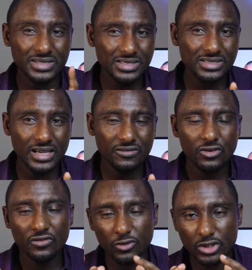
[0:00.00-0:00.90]
this time
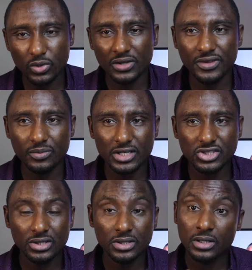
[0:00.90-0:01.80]
for the wealthy
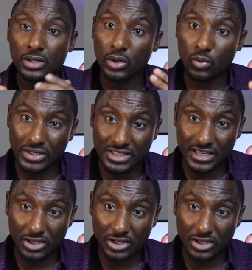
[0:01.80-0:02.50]
merchant. What did they